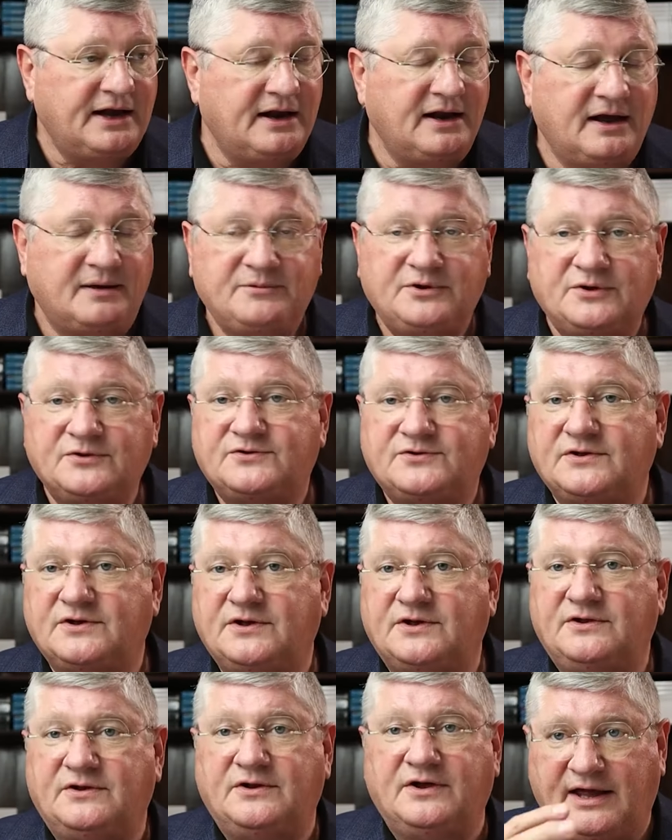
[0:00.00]
and I'm
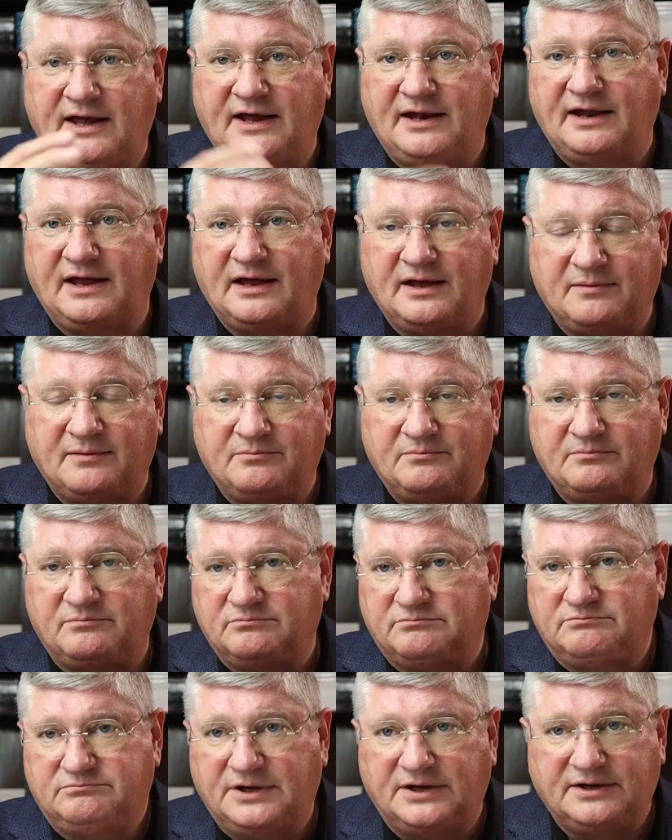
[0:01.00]
using
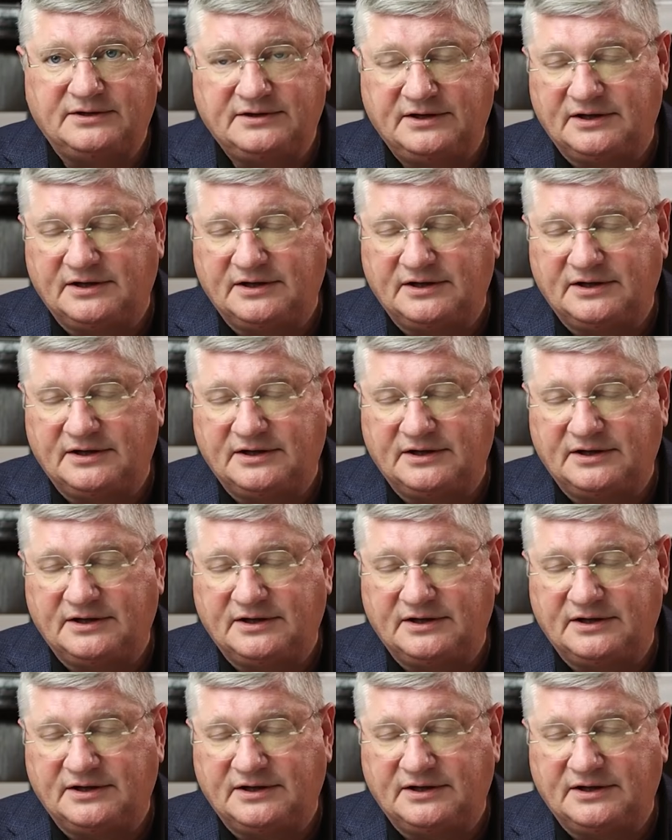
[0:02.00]
NM uh,